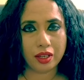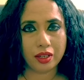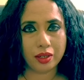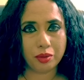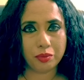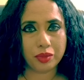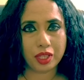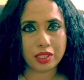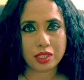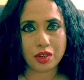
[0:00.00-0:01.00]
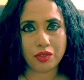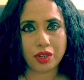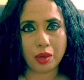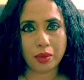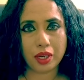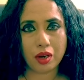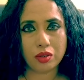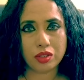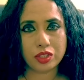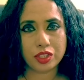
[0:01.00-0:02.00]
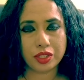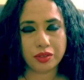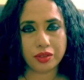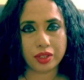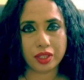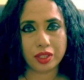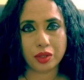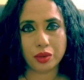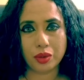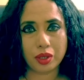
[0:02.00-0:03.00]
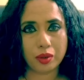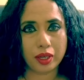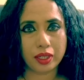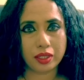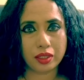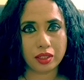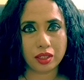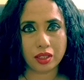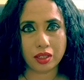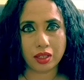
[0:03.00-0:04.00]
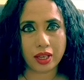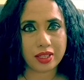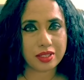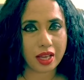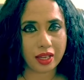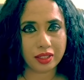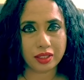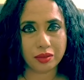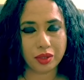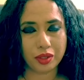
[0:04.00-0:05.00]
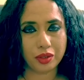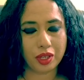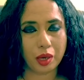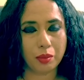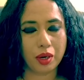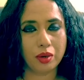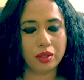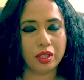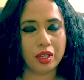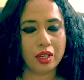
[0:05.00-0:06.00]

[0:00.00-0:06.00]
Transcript: Instead of coming out shivering, you are quite excited when you come out.